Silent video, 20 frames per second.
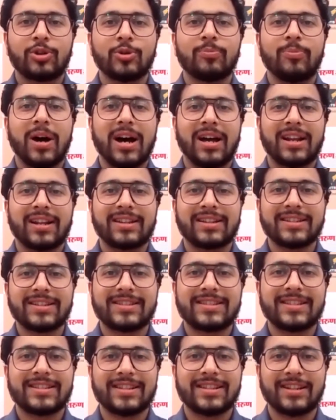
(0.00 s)
to
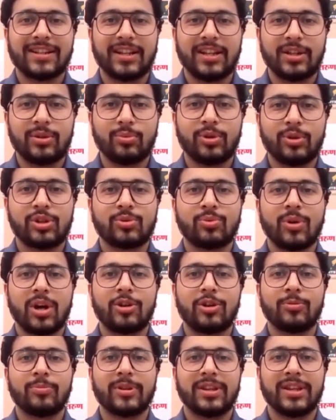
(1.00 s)
Bharatasya Sangeet
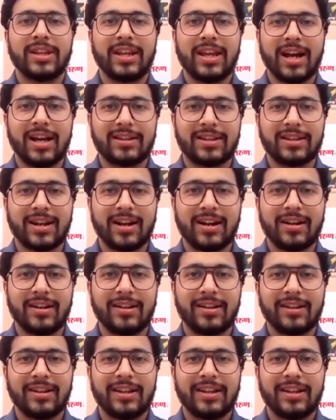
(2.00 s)
Vishwanubandh Yatra.